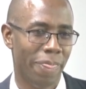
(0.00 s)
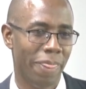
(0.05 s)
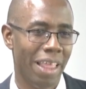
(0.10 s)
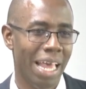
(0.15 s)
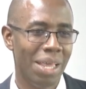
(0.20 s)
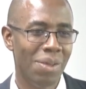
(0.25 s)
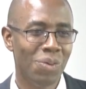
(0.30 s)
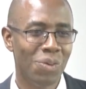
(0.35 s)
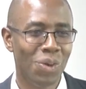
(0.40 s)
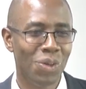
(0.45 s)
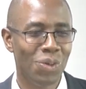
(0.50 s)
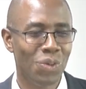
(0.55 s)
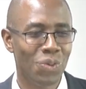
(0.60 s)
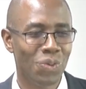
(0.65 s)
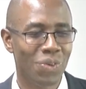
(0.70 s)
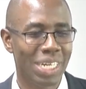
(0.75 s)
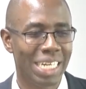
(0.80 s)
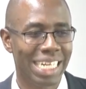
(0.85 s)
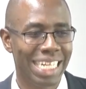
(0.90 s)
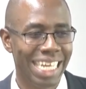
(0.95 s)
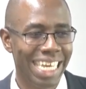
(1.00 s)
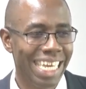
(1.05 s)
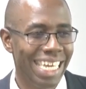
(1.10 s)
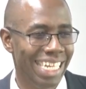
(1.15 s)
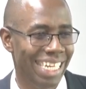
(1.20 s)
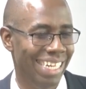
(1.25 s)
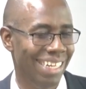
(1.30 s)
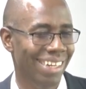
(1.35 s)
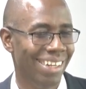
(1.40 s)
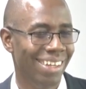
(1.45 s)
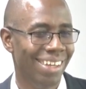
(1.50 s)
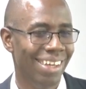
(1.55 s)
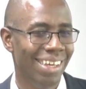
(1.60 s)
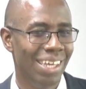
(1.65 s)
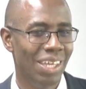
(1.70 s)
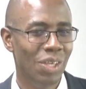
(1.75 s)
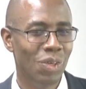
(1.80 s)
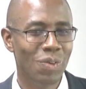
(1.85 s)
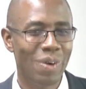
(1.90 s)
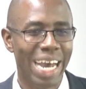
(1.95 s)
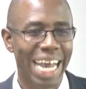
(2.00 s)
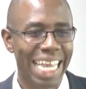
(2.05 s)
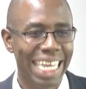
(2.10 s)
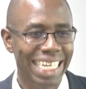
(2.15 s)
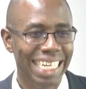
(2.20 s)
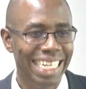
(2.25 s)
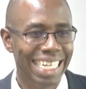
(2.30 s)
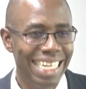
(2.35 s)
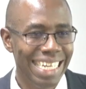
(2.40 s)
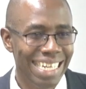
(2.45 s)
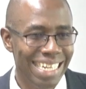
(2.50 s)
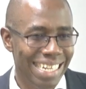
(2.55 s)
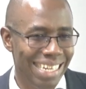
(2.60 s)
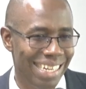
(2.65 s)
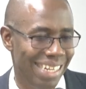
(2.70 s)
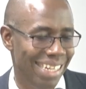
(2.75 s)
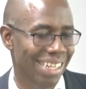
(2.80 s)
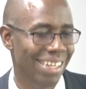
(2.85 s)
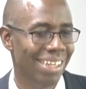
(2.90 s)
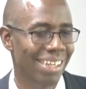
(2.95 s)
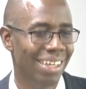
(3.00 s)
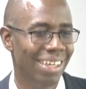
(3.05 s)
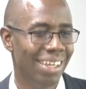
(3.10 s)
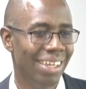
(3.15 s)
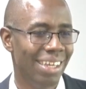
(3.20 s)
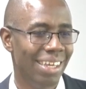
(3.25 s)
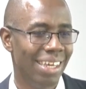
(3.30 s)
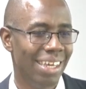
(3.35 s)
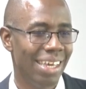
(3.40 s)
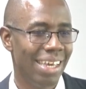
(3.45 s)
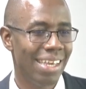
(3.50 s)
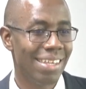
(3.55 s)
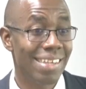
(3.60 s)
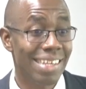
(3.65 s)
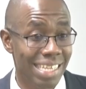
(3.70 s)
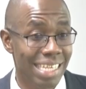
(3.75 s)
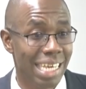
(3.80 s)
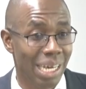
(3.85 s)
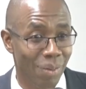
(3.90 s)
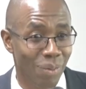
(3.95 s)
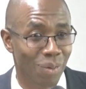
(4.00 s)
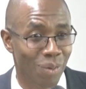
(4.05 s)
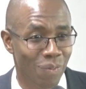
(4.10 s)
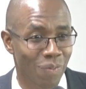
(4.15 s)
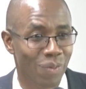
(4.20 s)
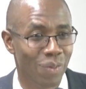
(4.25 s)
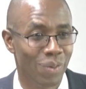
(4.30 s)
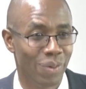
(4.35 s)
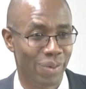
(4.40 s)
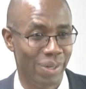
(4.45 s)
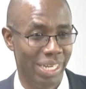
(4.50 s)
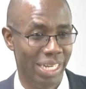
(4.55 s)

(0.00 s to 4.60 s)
Are you going to retain your identity as a child of God?